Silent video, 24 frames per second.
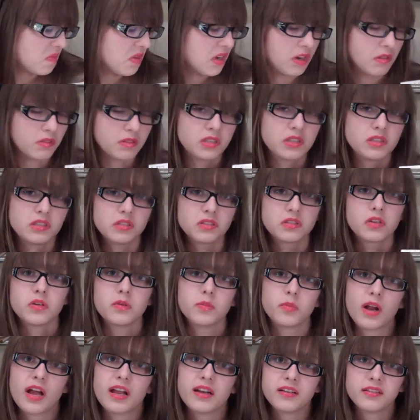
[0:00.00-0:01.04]
you know, this is a good
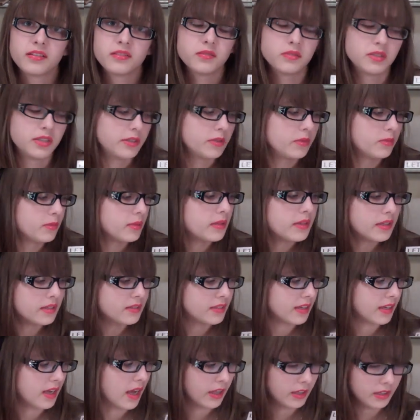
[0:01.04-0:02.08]
brand too.
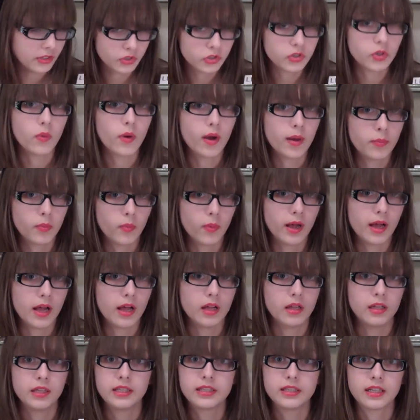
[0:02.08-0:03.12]
The colors show up
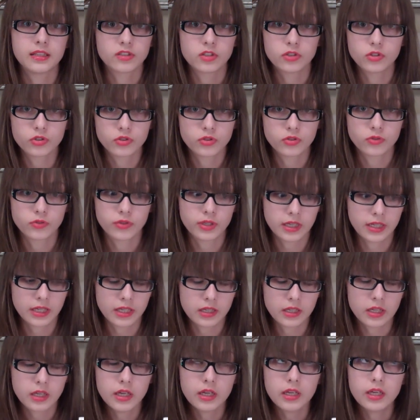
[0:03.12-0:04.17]
well, it doesn't
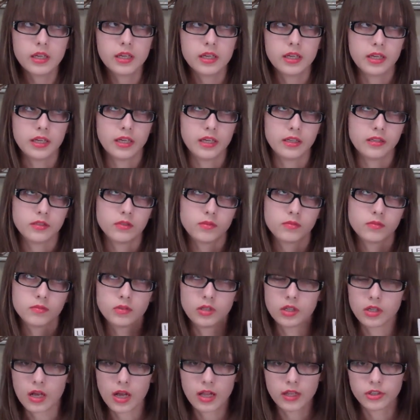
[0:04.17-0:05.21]
streak,
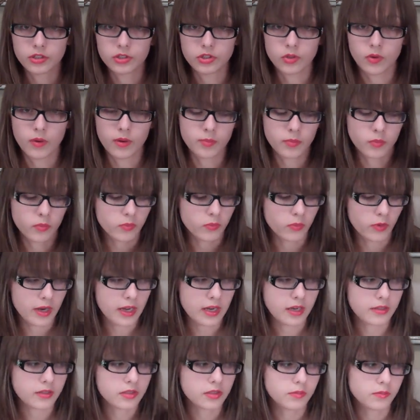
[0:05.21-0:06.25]
the colors show up
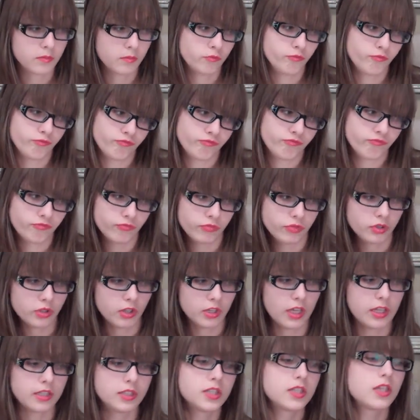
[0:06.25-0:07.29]
great. So
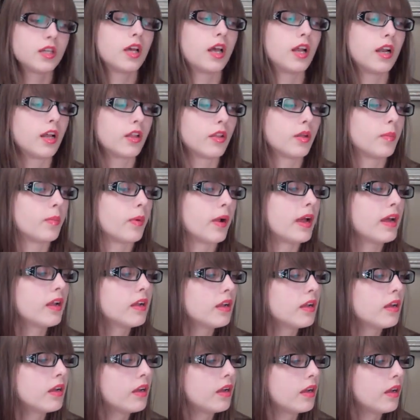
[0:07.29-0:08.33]
that's another
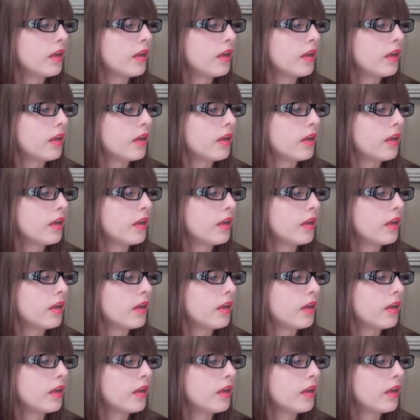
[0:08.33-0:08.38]
brand.